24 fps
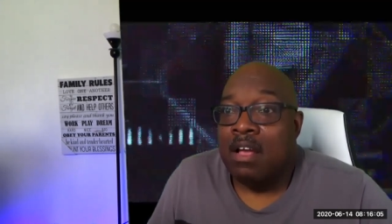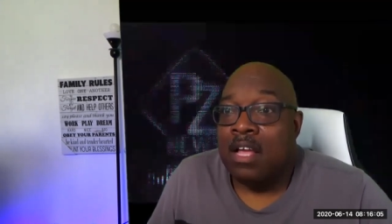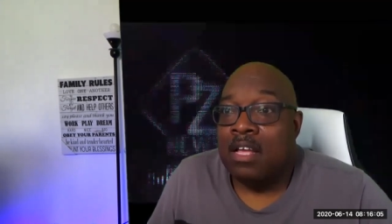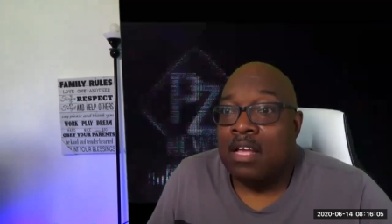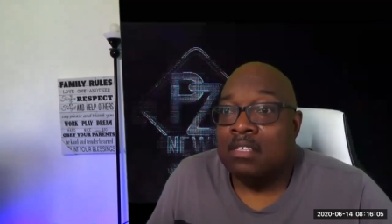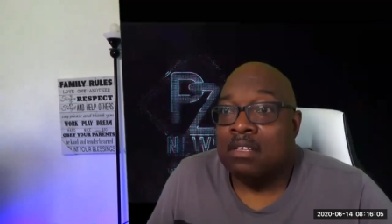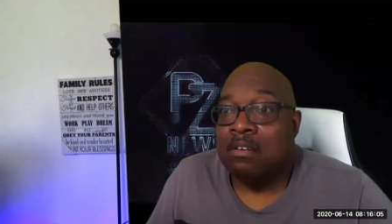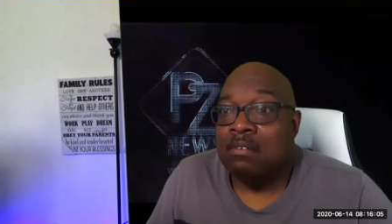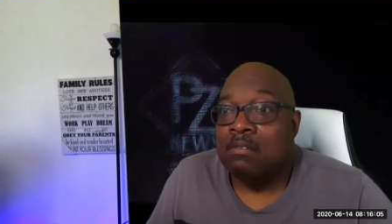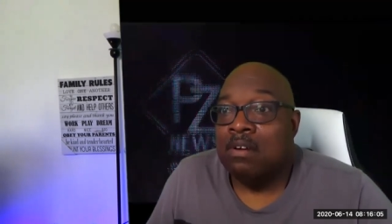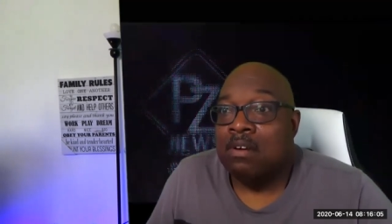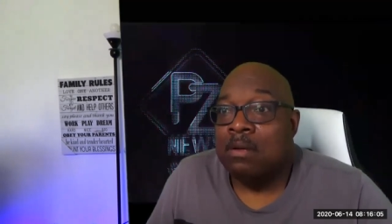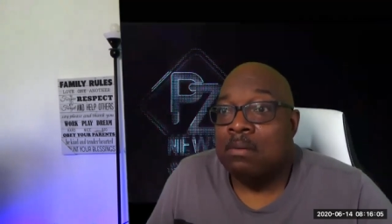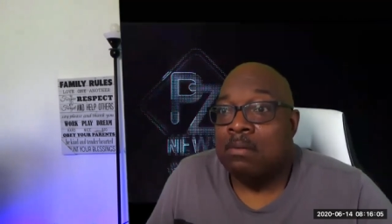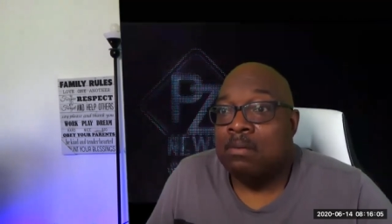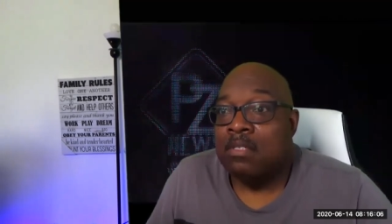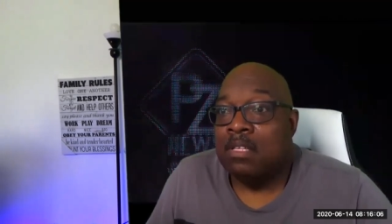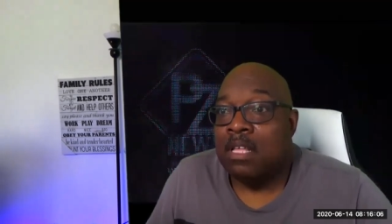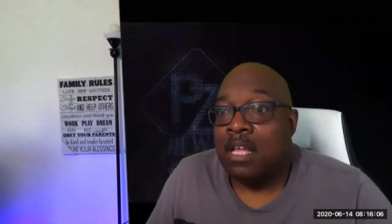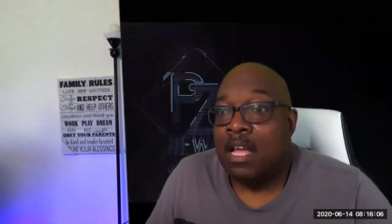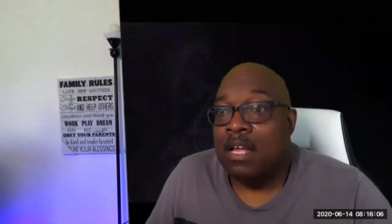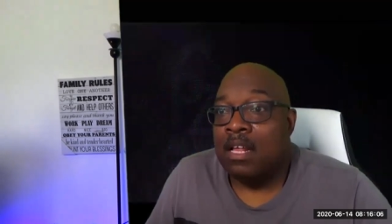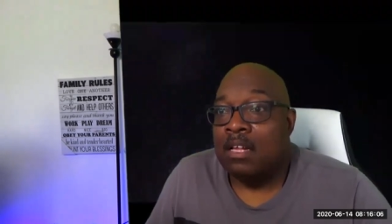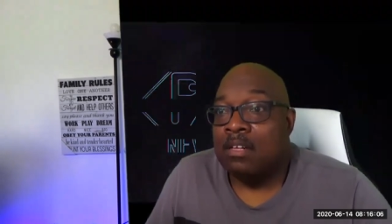has a
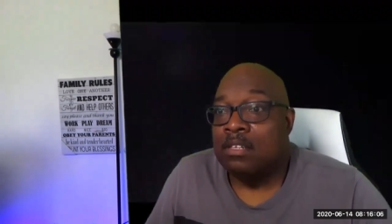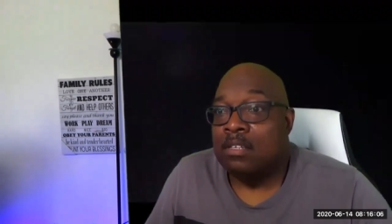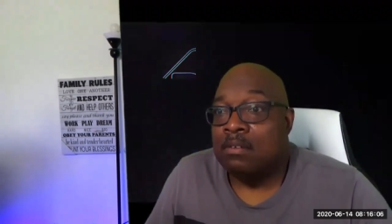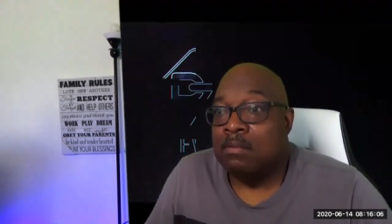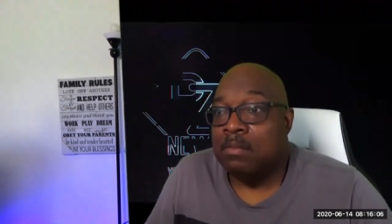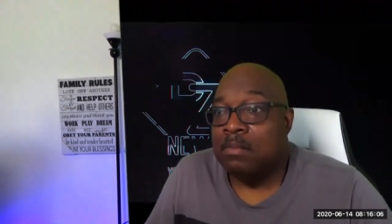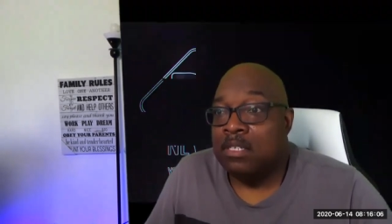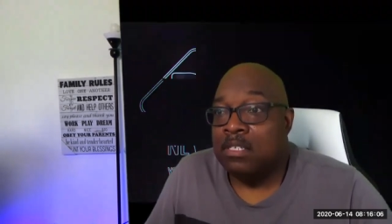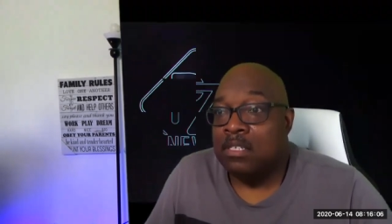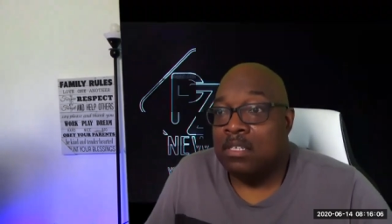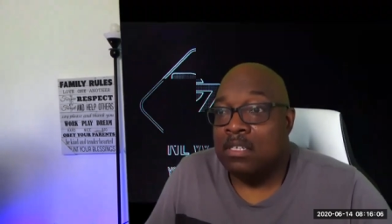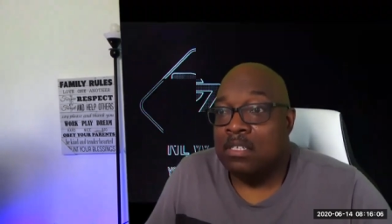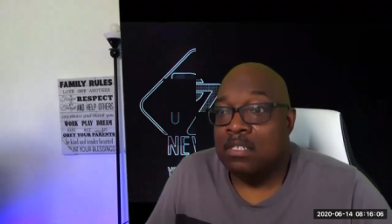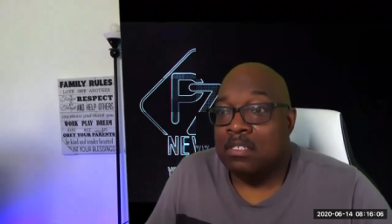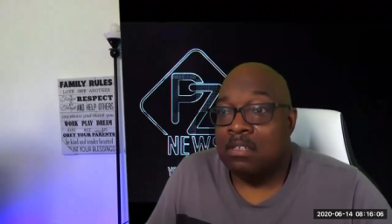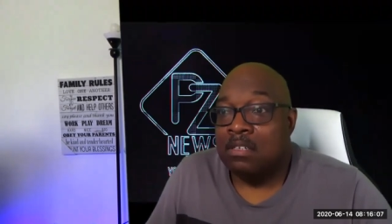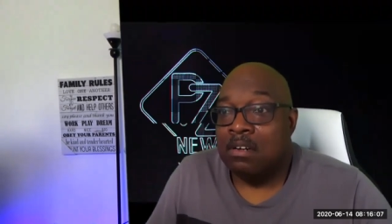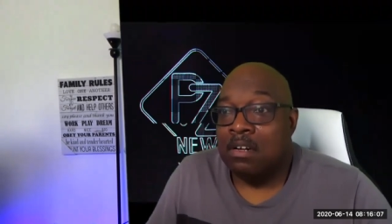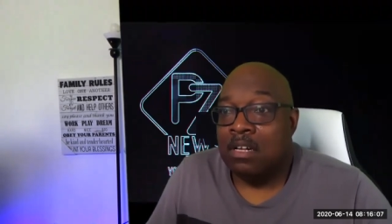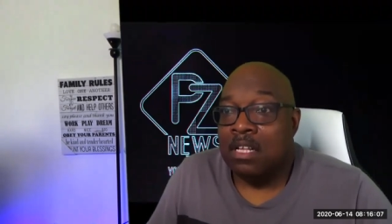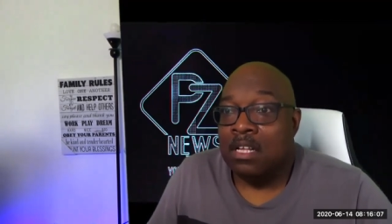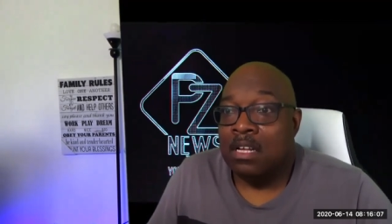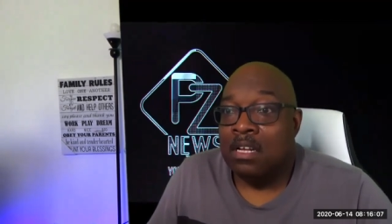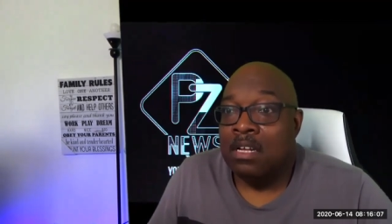website, I mentioned this
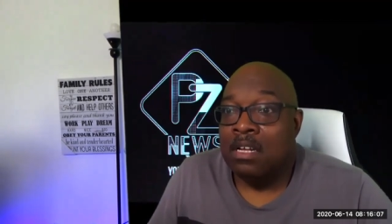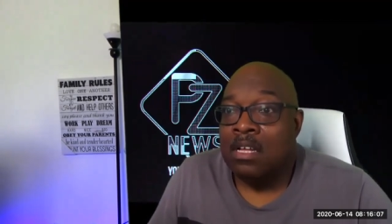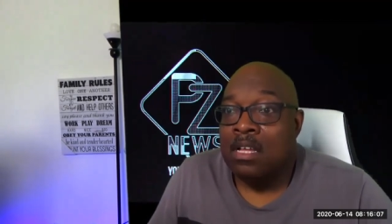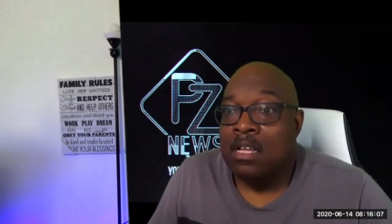earlier,